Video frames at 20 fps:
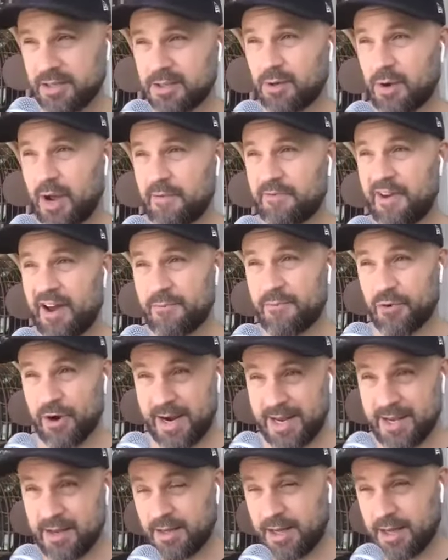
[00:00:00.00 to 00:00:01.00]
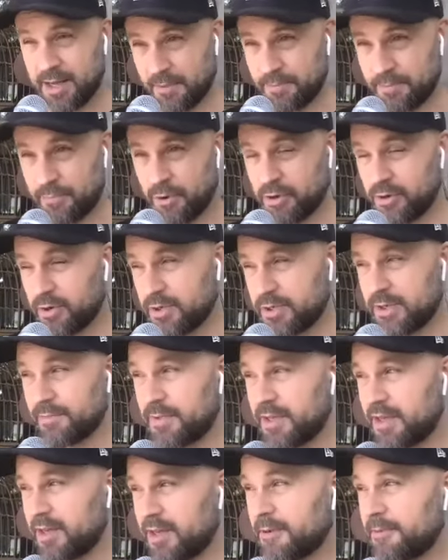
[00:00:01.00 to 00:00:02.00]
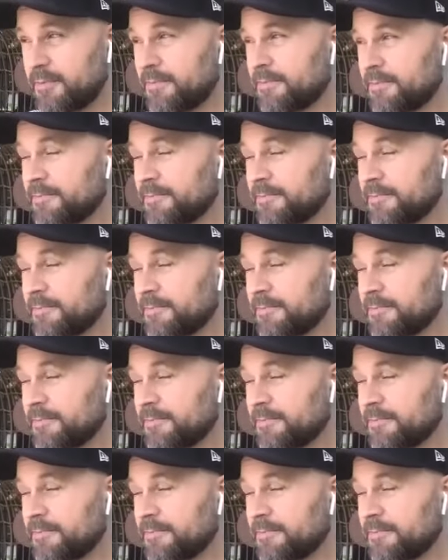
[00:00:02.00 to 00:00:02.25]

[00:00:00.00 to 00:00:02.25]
so if I'm writing like a book or something